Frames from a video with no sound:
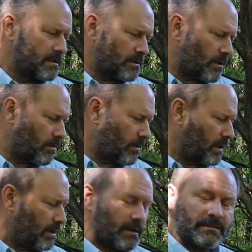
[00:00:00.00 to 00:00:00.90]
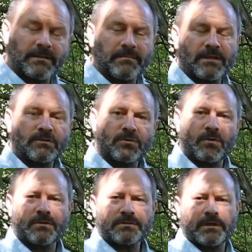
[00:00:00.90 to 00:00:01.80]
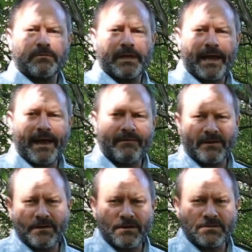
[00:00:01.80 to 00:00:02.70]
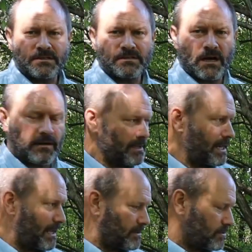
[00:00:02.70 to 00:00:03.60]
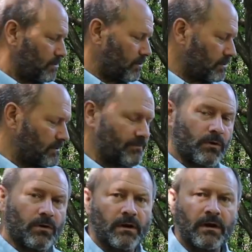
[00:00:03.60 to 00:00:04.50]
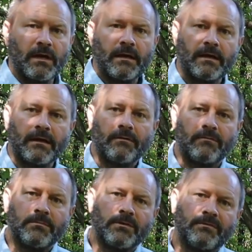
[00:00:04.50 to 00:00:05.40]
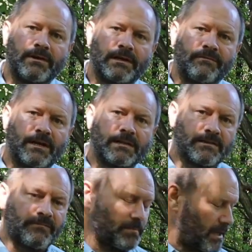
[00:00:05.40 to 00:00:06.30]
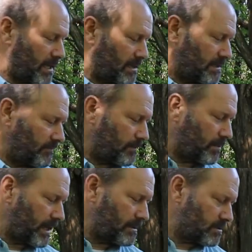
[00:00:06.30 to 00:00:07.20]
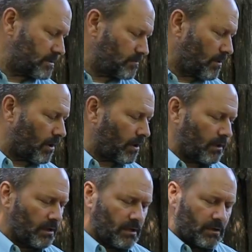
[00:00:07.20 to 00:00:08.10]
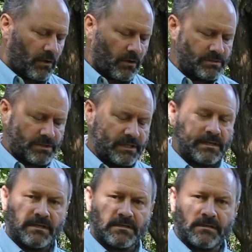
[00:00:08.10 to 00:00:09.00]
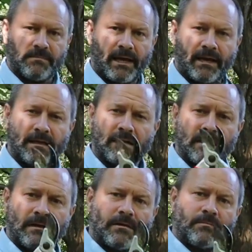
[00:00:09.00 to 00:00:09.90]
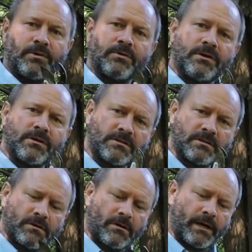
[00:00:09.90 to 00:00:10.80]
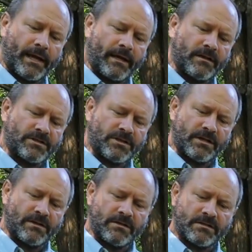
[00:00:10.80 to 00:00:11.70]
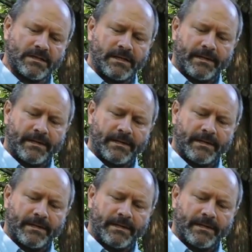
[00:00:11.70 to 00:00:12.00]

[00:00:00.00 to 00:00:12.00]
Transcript: So some of the tools that we have here, just common hand tools for removing invasive plants. If the plants are small, all you need is some hand pruners or hand shears,